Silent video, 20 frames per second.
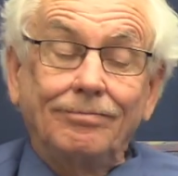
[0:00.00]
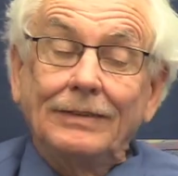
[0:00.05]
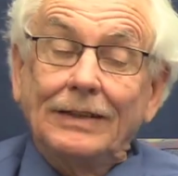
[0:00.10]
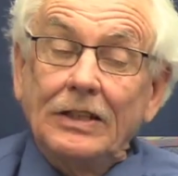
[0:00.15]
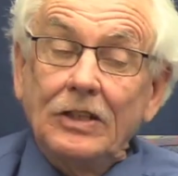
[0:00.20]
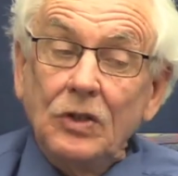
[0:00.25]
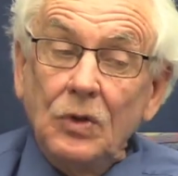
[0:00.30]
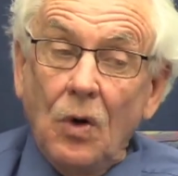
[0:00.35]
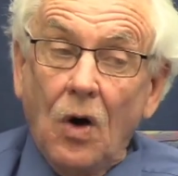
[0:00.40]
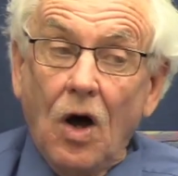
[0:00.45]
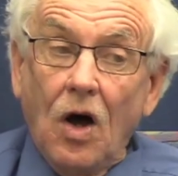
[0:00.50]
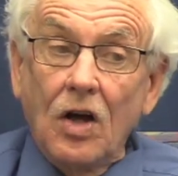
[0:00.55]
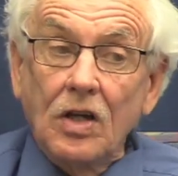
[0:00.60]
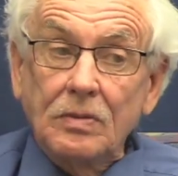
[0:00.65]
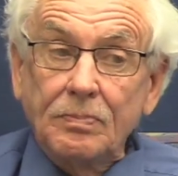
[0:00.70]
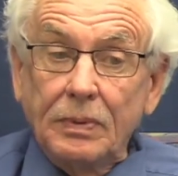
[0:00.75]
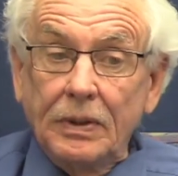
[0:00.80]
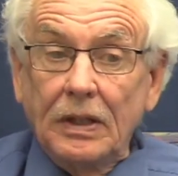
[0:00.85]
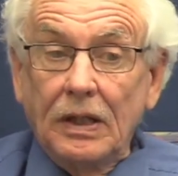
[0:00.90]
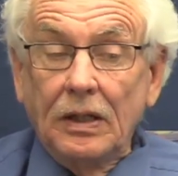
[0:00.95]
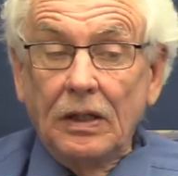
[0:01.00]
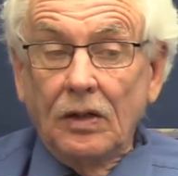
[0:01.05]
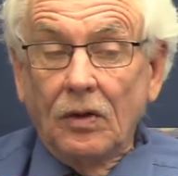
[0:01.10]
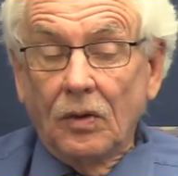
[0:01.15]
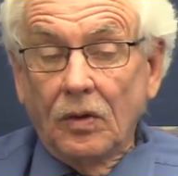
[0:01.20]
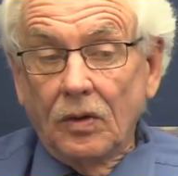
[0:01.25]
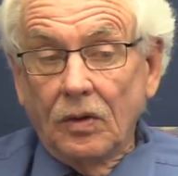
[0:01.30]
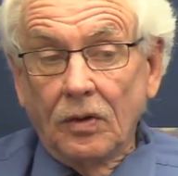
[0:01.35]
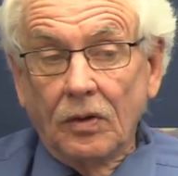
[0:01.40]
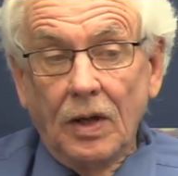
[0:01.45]
a new hospital,
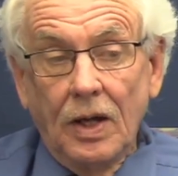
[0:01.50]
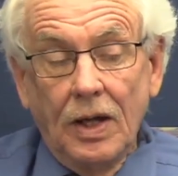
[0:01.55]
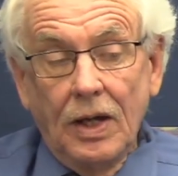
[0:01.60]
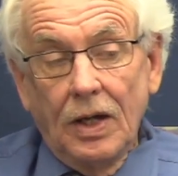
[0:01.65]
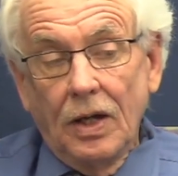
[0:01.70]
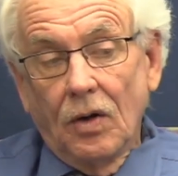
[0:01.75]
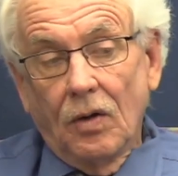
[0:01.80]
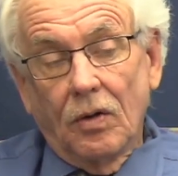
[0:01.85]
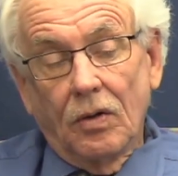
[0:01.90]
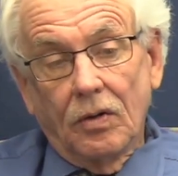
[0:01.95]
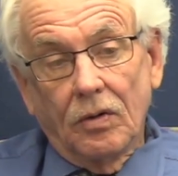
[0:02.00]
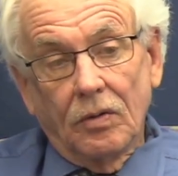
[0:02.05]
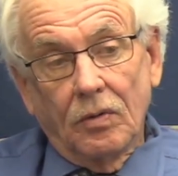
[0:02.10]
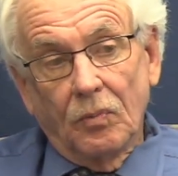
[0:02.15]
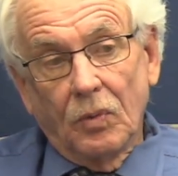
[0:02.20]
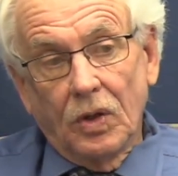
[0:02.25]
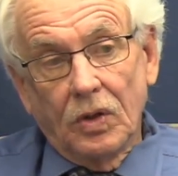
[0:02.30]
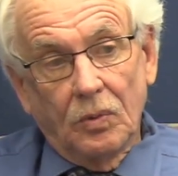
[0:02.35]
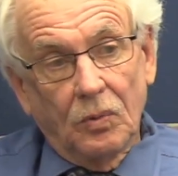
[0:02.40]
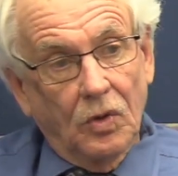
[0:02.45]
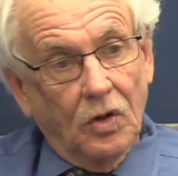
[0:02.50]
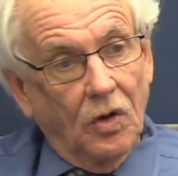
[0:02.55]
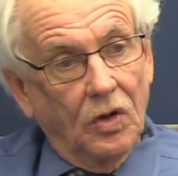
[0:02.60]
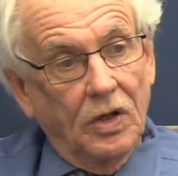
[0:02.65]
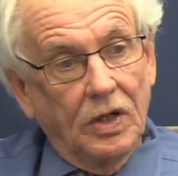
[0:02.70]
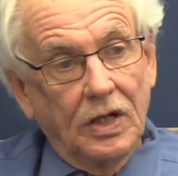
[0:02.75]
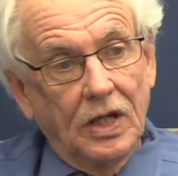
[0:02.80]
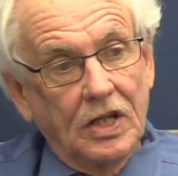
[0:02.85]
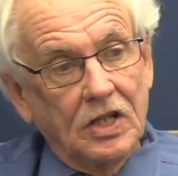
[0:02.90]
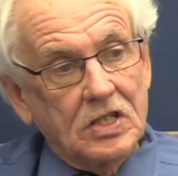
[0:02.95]
or whether we're going
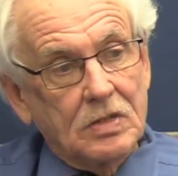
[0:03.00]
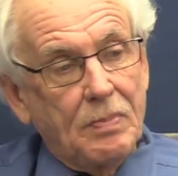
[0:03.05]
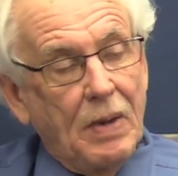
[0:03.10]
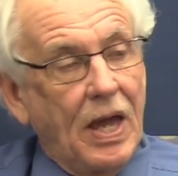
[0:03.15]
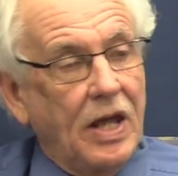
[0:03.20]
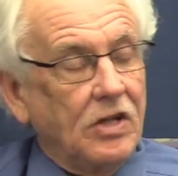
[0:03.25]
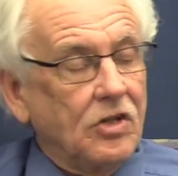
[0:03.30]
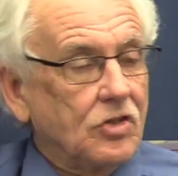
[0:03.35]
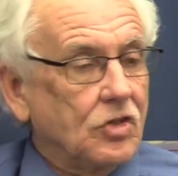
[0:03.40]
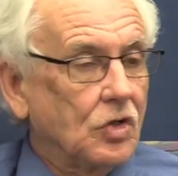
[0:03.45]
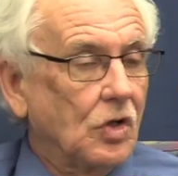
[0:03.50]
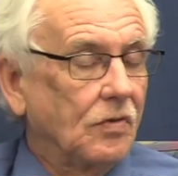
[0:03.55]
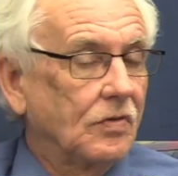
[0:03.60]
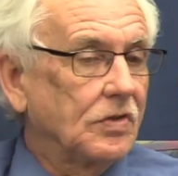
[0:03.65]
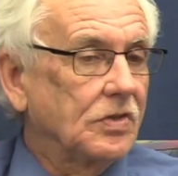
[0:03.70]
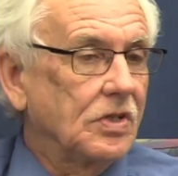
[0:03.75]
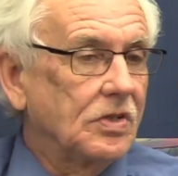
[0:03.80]
to get expanded services